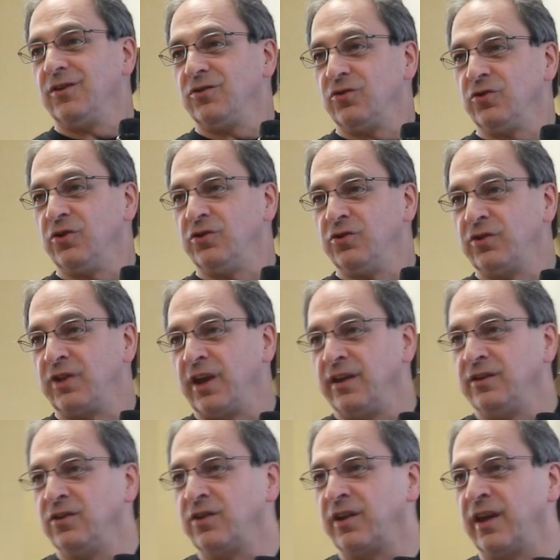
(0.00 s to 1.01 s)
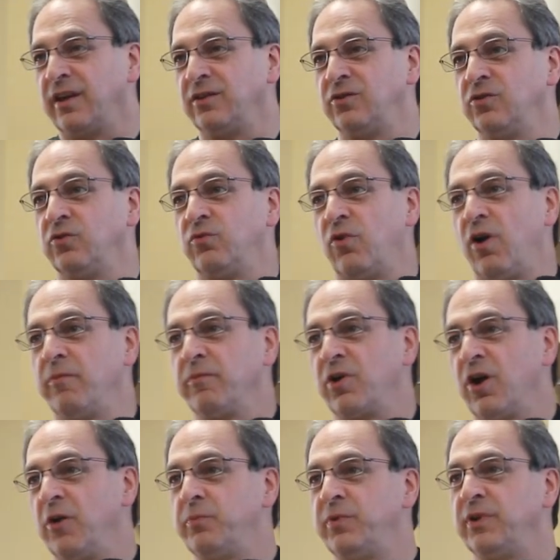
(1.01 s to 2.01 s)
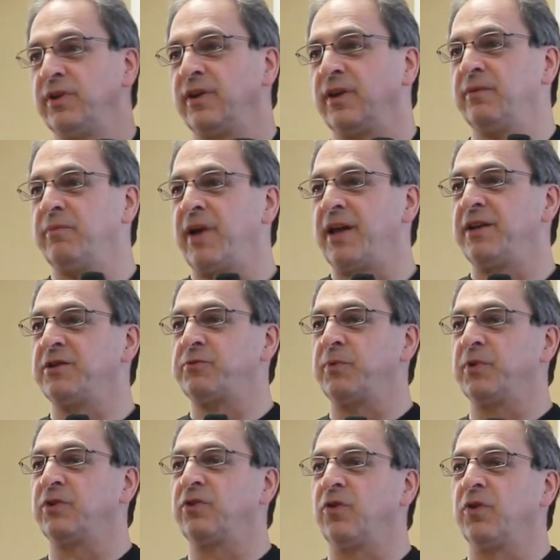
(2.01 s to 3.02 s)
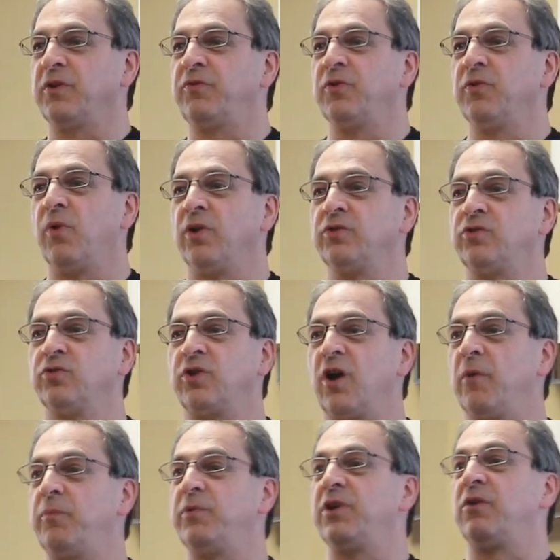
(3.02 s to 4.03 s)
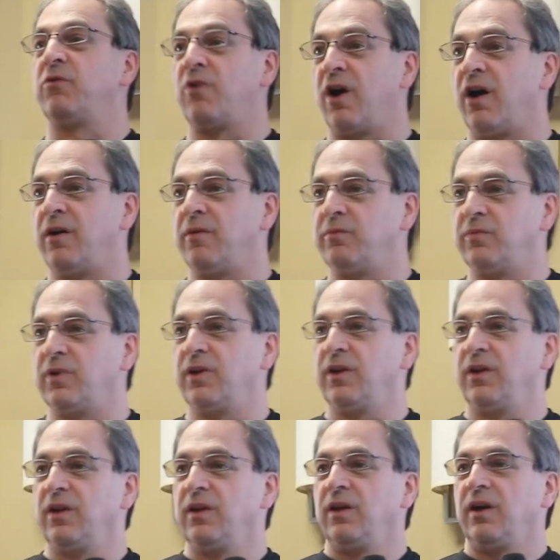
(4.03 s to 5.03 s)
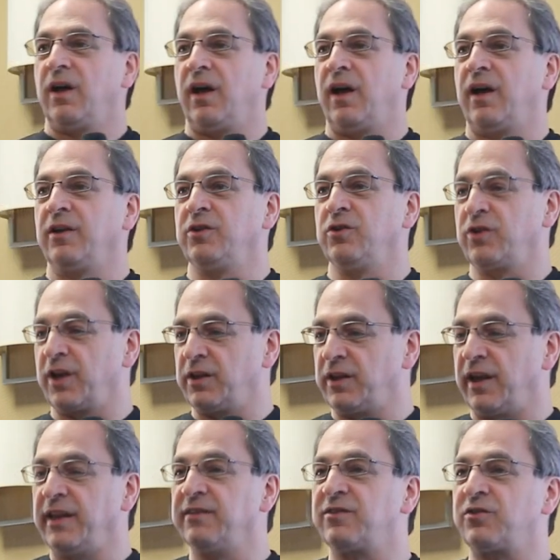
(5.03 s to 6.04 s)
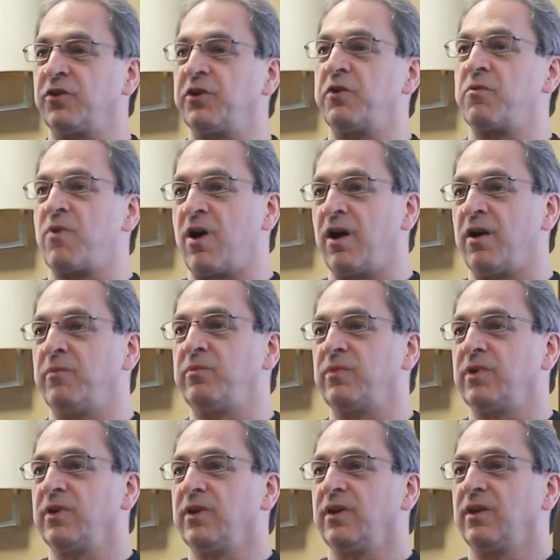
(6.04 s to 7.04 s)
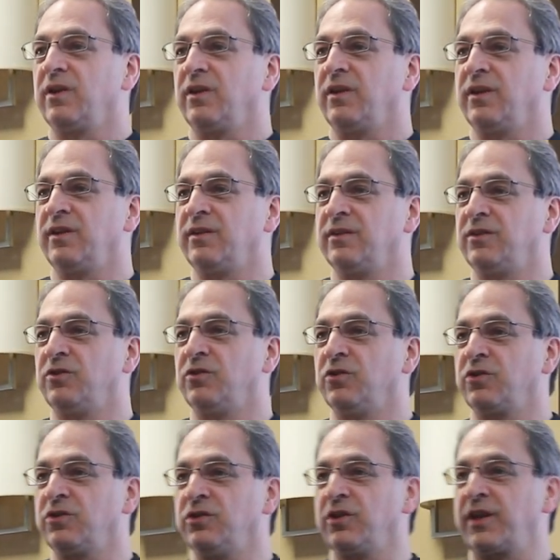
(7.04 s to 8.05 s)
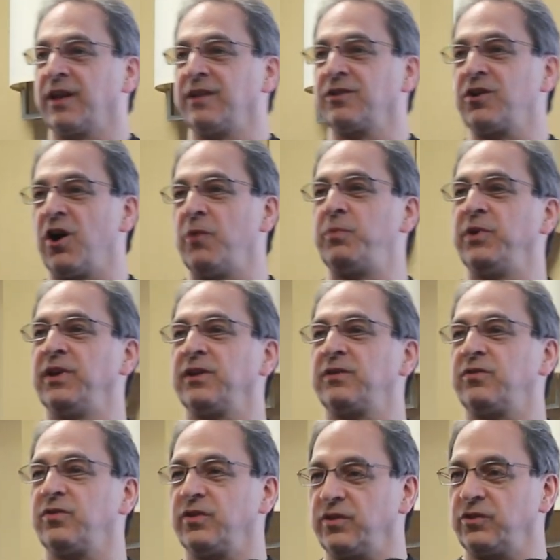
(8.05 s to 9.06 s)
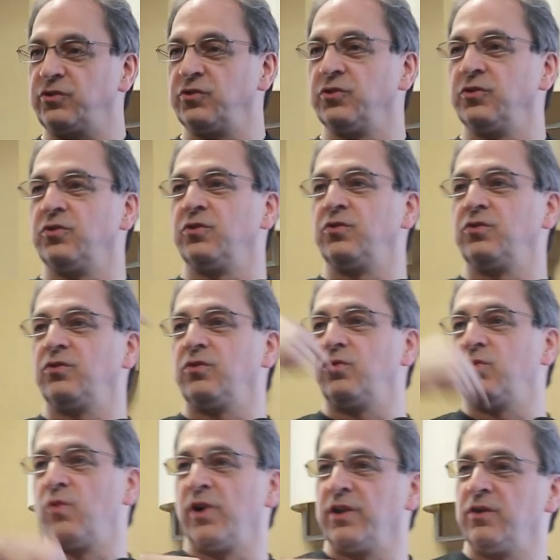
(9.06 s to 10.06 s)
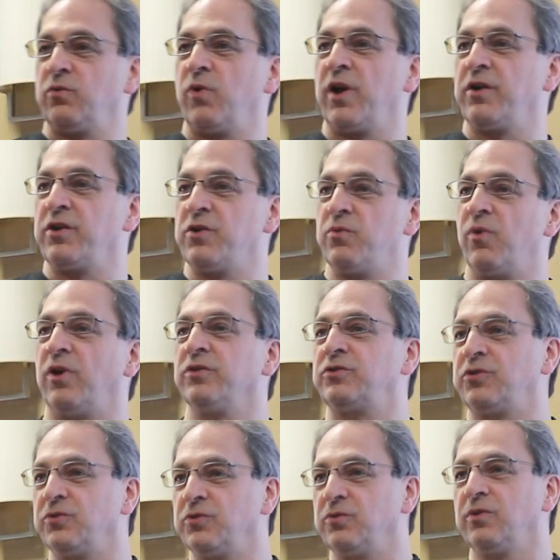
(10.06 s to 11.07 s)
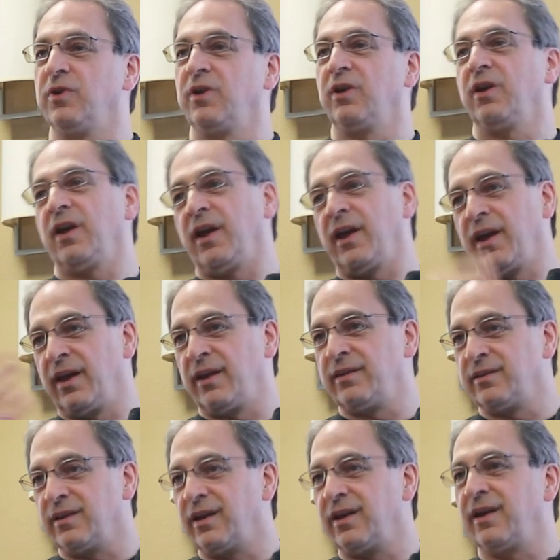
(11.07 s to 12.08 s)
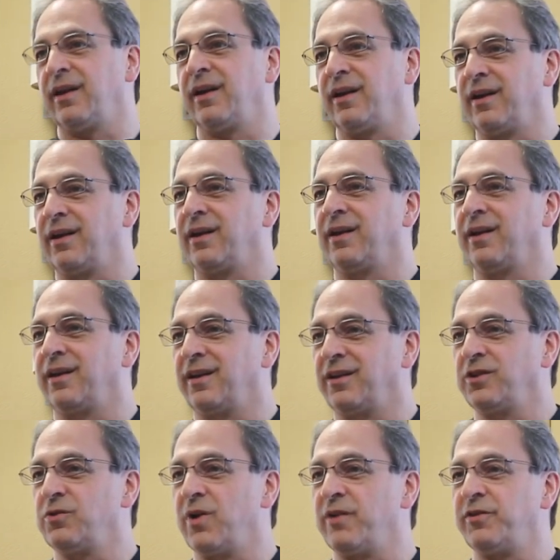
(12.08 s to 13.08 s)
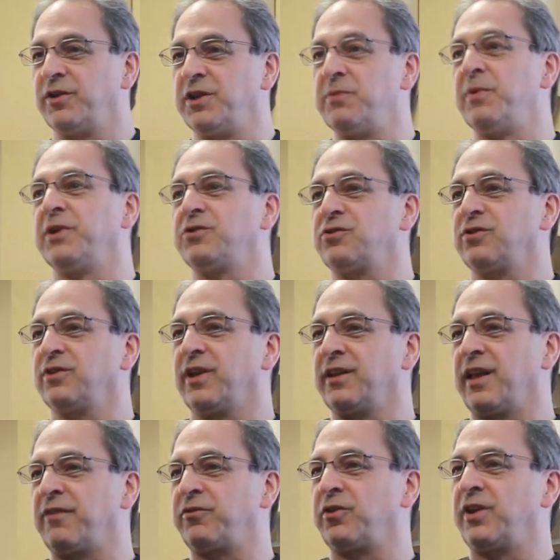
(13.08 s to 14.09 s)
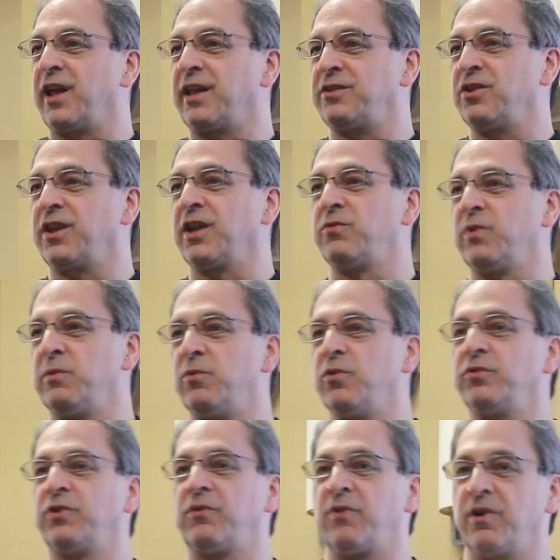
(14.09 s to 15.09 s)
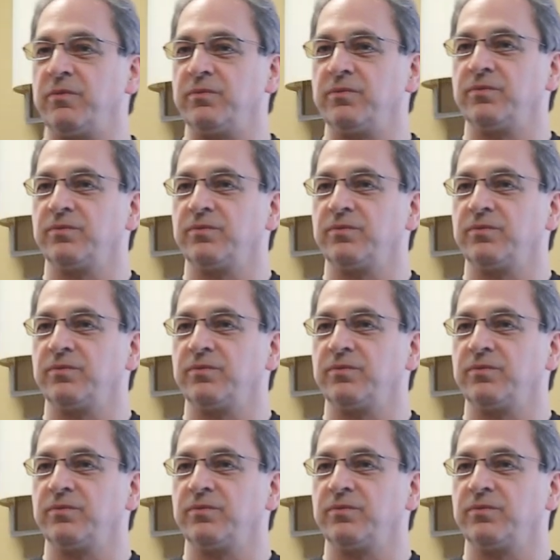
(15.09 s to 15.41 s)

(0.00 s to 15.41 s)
So you can do ROM copy and management. So if you want to copy a ROM, you can insert a ROM, and you can copy it to where you want to, and you have an image. Then after that, you can remove the ROM.